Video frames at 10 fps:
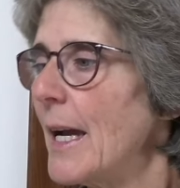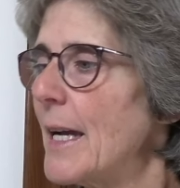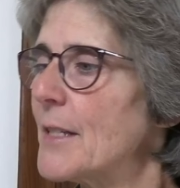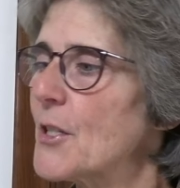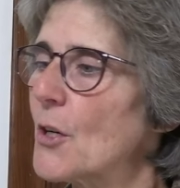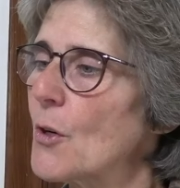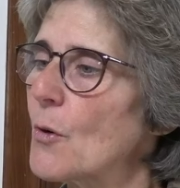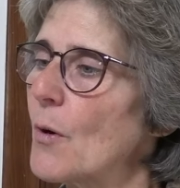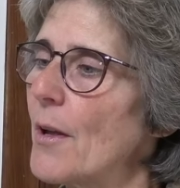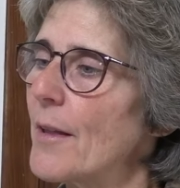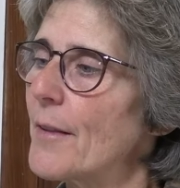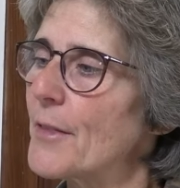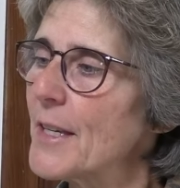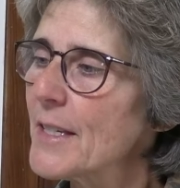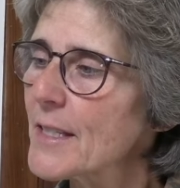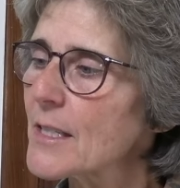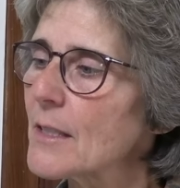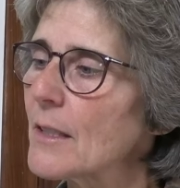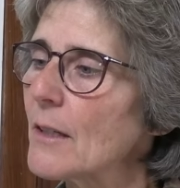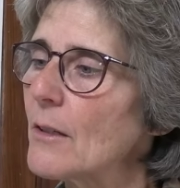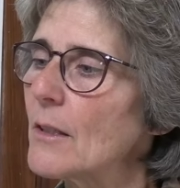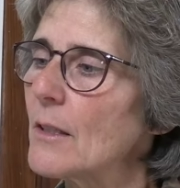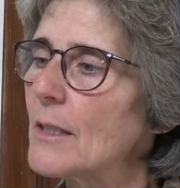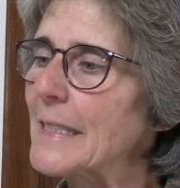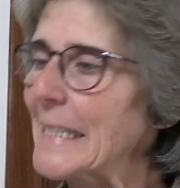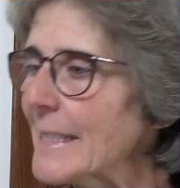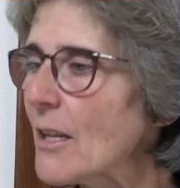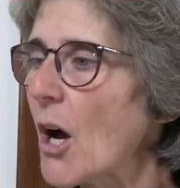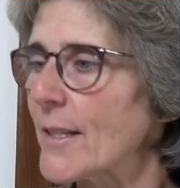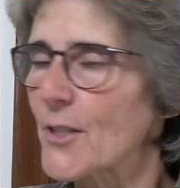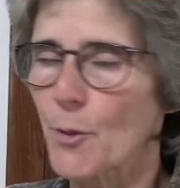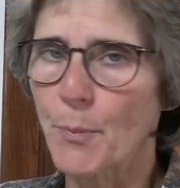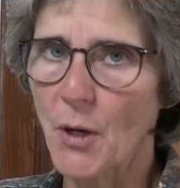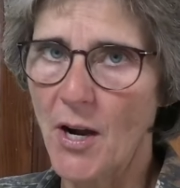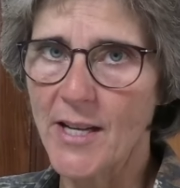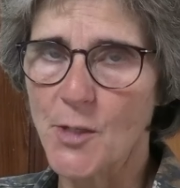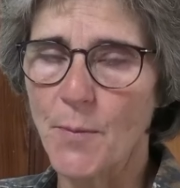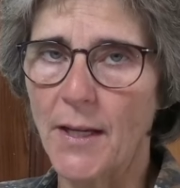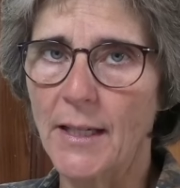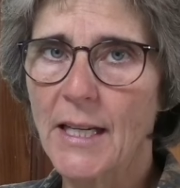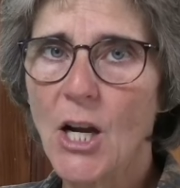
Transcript: And so this did not surprise me,